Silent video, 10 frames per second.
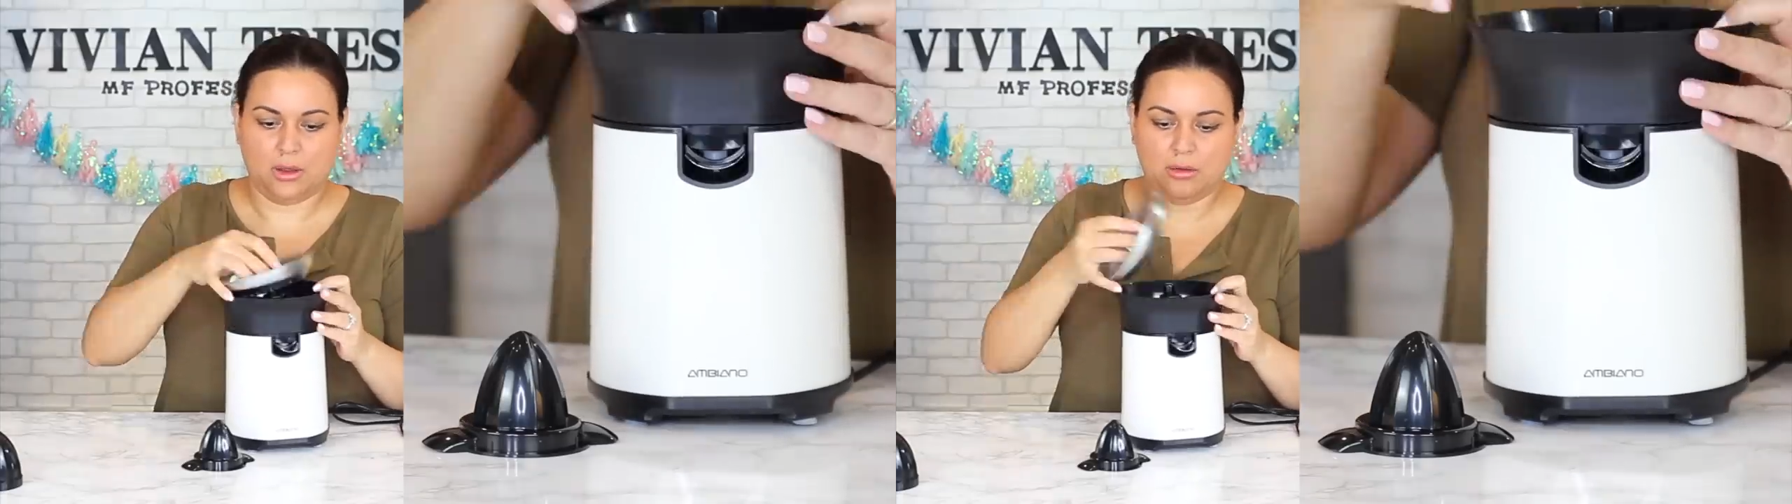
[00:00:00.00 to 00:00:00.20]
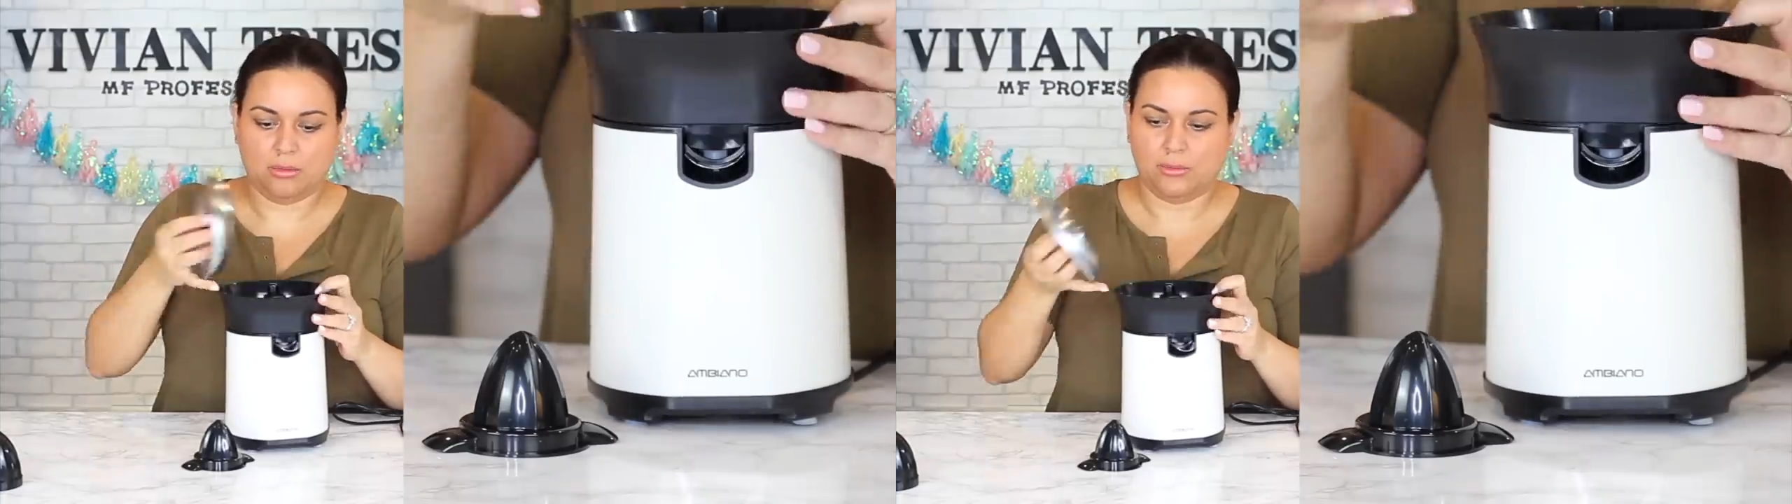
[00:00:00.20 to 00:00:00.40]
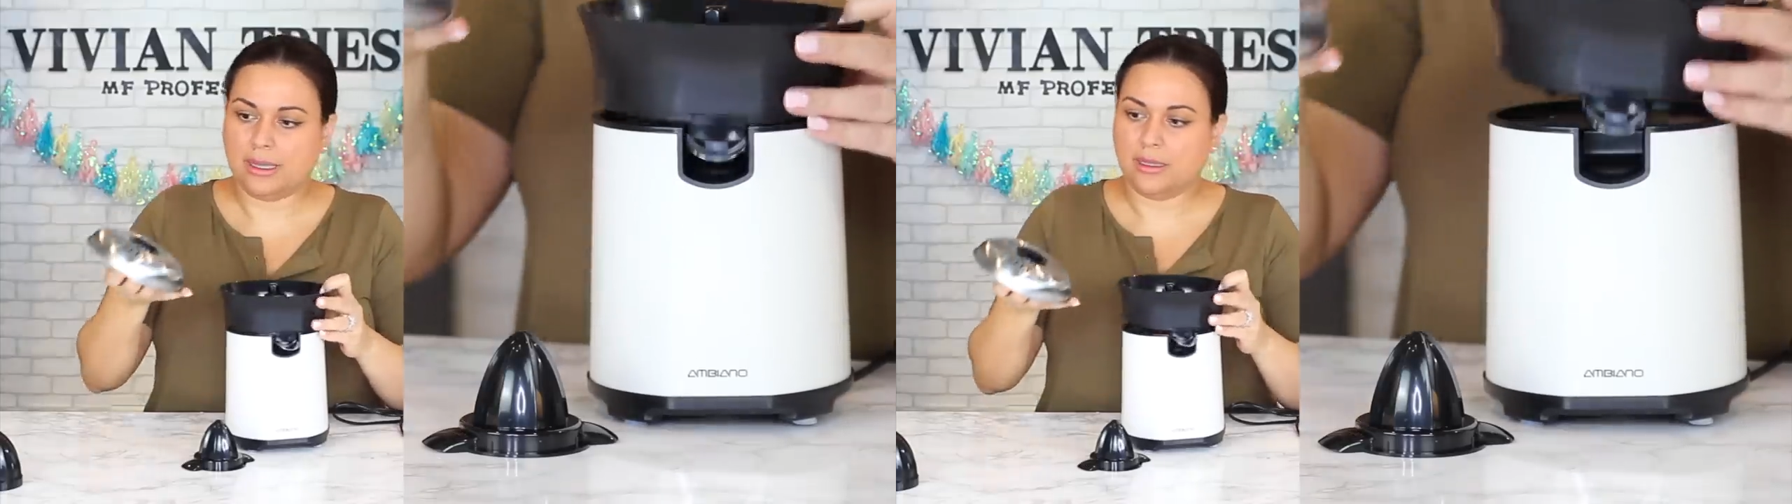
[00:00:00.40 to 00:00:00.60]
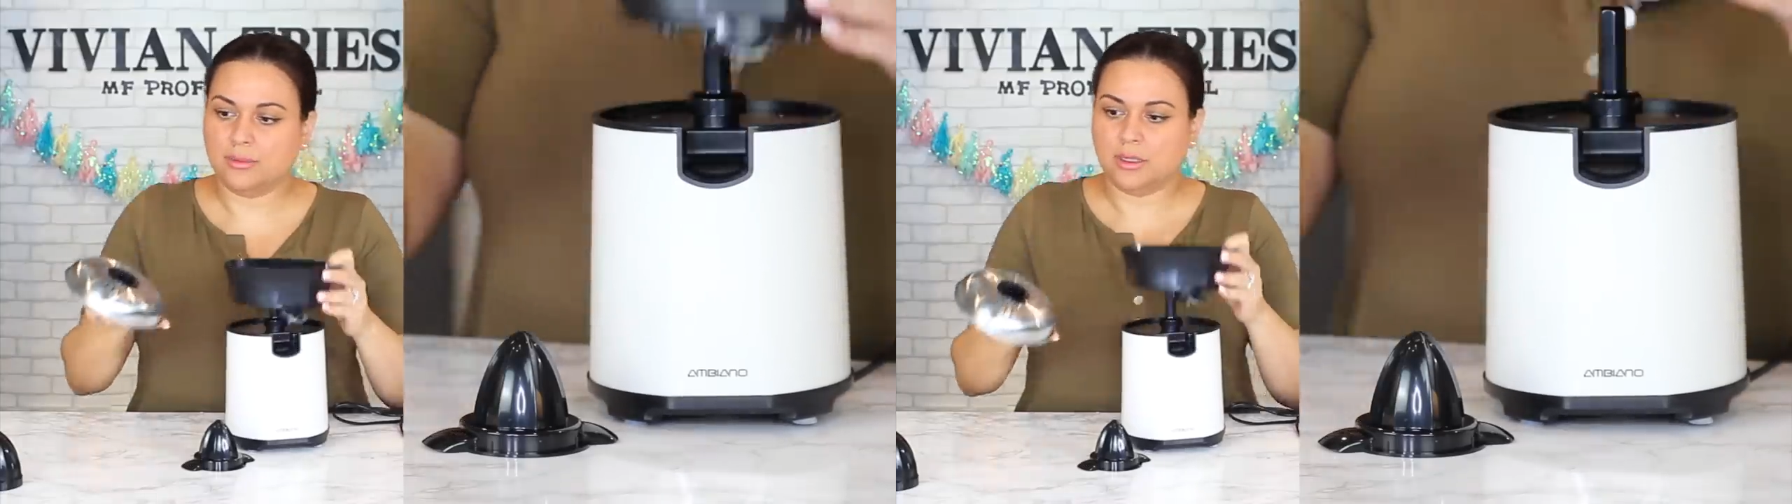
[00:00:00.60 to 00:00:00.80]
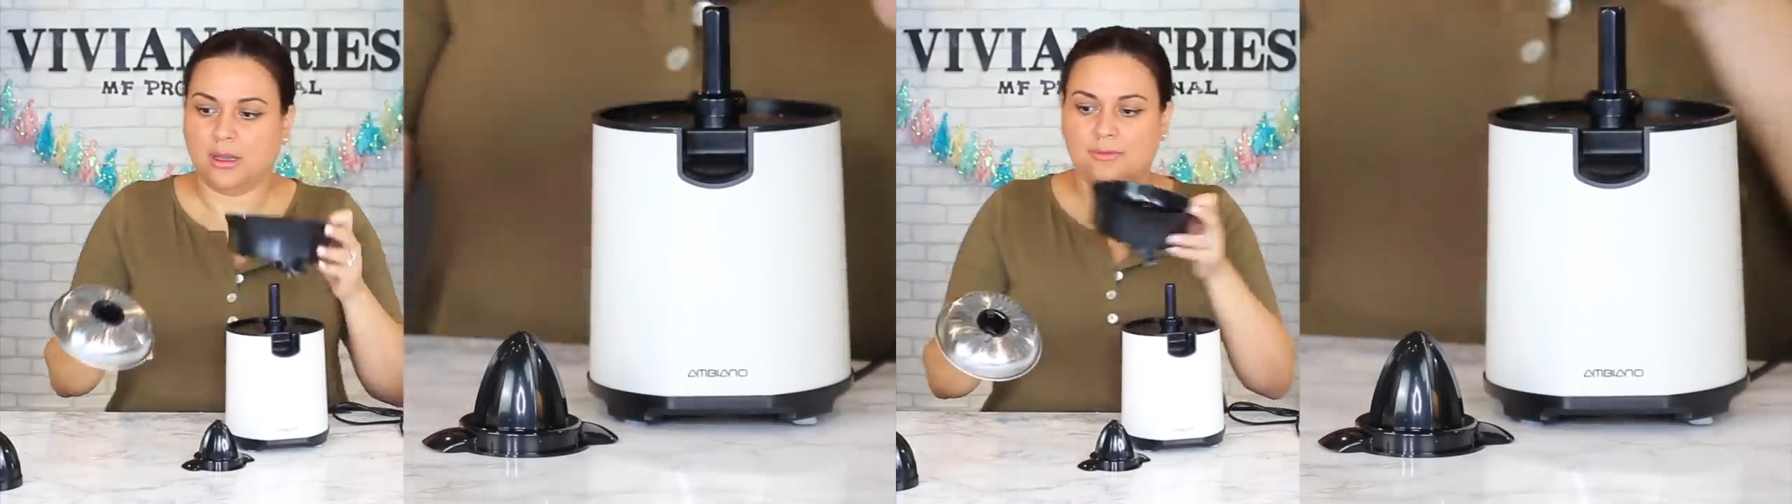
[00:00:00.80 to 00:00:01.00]
Oh, that
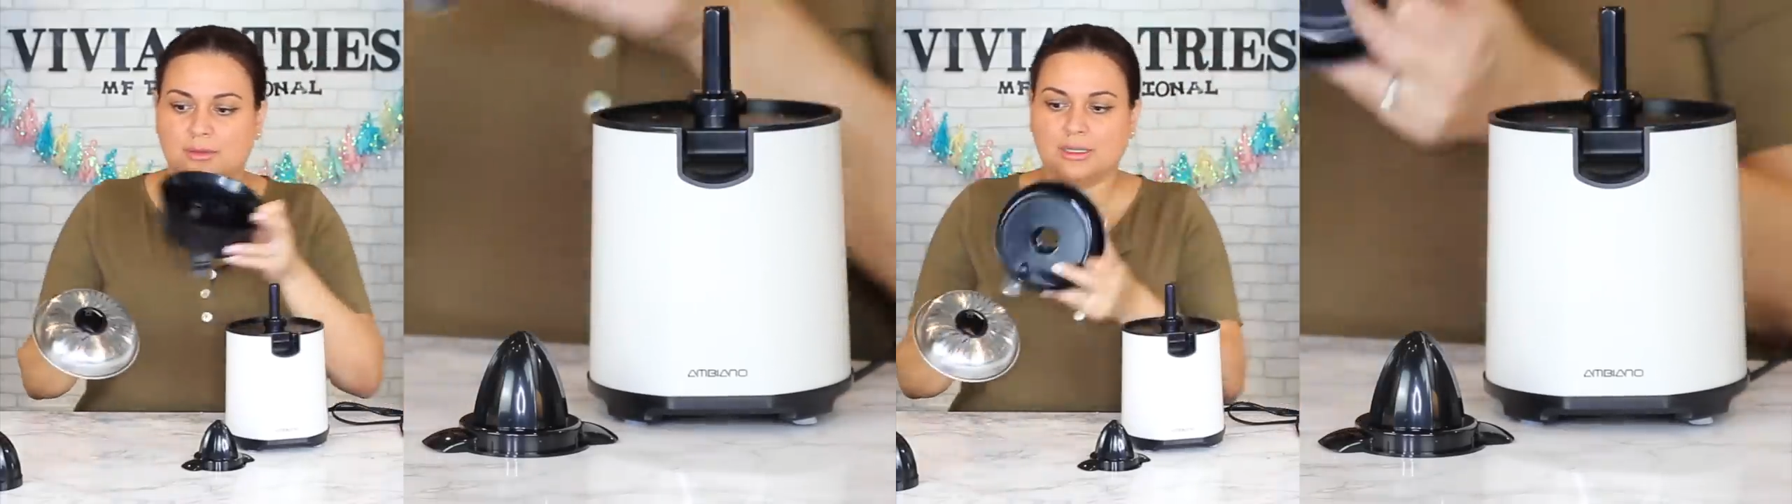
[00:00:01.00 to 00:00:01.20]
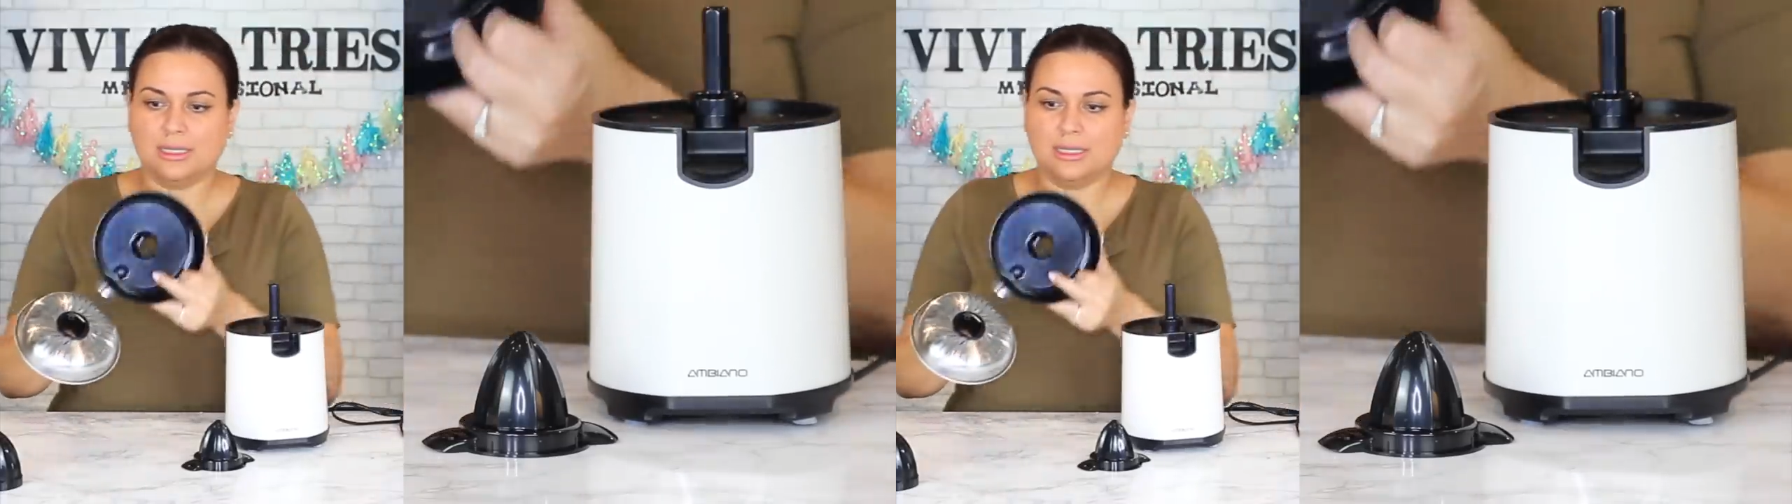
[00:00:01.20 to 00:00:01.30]
comes off for